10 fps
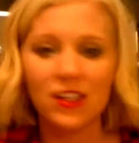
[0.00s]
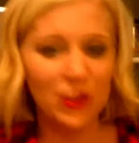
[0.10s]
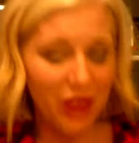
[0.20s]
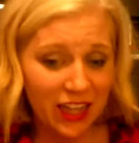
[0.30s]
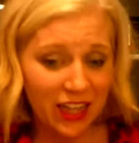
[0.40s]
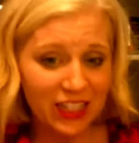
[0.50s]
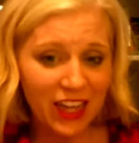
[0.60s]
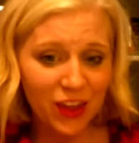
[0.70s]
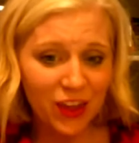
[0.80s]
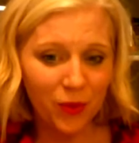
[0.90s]
So that's
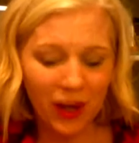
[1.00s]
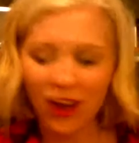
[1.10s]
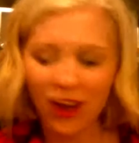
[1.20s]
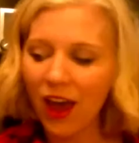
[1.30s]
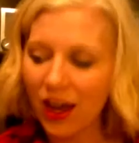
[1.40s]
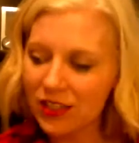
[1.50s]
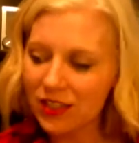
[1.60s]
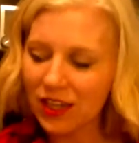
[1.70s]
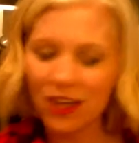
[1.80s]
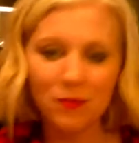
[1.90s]
another way to
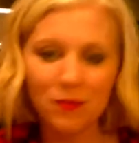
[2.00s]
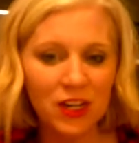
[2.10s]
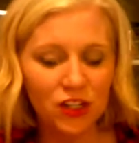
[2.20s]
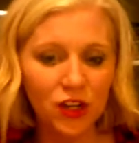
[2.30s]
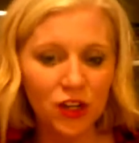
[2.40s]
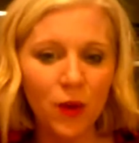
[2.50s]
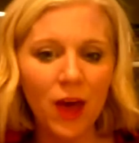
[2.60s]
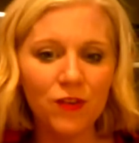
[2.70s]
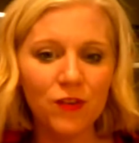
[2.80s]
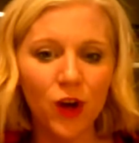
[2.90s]
ask, and make sure you
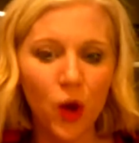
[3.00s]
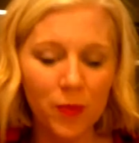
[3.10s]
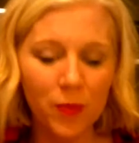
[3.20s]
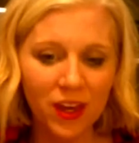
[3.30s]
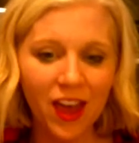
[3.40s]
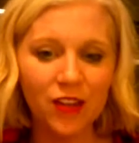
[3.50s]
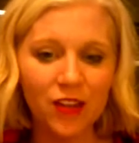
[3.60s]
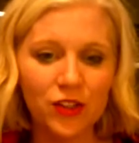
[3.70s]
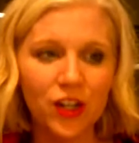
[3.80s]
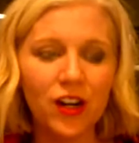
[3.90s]
have your open
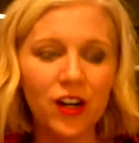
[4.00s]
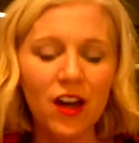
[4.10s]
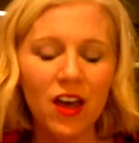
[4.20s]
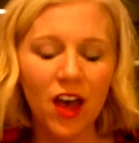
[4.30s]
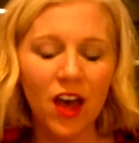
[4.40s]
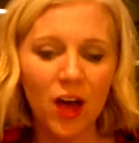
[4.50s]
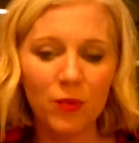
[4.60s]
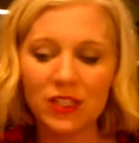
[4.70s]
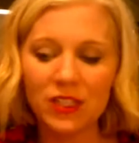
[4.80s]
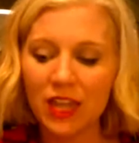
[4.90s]
calendar
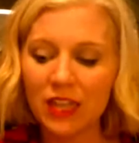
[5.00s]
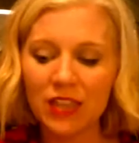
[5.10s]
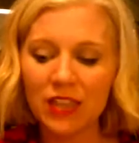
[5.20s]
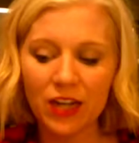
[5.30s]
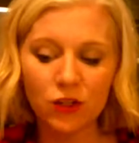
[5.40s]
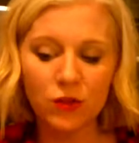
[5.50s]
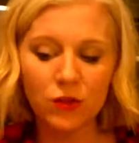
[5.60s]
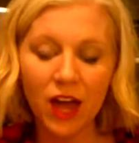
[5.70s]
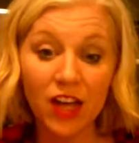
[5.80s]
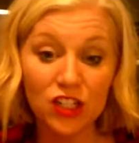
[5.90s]
with dates. I do
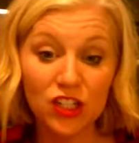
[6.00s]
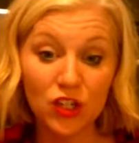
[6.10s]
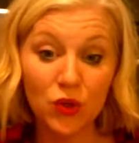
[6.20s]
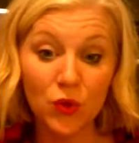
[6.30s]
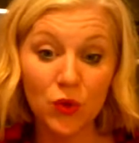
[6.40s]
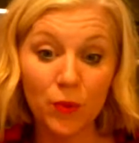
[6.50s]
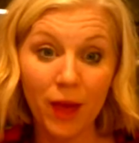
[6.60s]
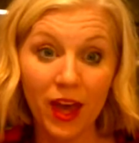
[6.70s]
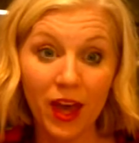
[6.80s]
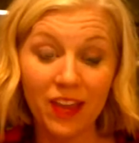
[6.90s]
not do
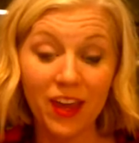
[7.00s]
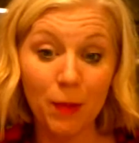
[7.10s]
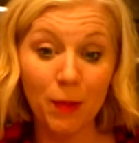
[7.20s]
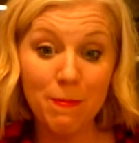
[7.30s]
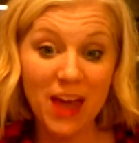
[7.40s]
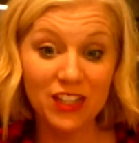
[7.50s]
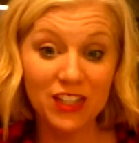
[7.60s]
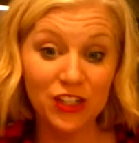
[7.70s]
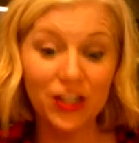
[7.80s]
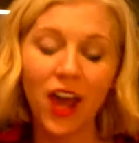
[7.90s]
my like
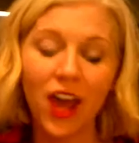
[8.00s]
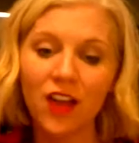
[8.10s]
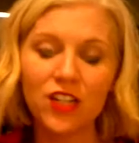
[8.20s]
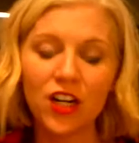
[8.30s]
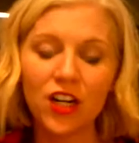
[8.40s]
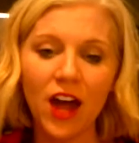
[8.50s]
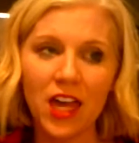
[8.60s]
master calendar.